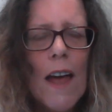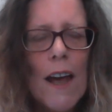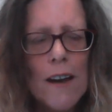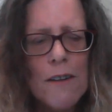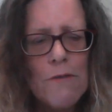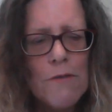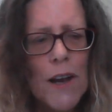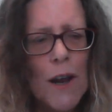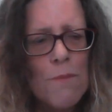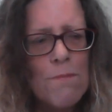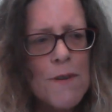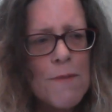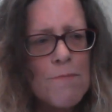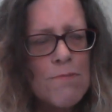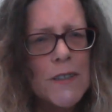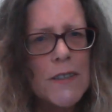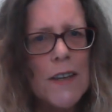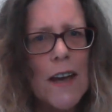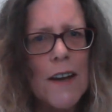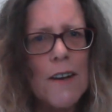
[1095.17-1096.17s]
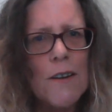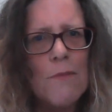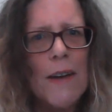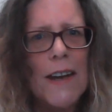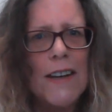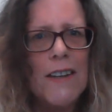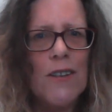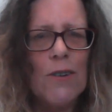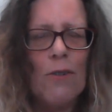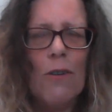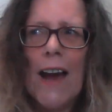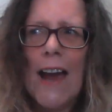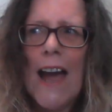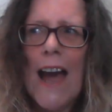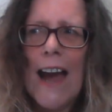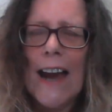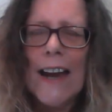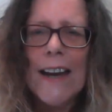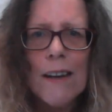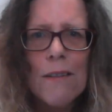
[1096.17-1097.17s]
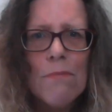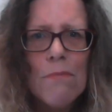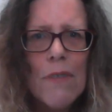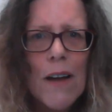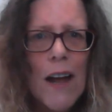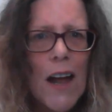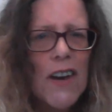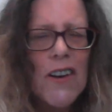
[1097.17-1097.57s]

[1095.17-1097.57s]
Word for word: And you know, people say to me, do I hate him?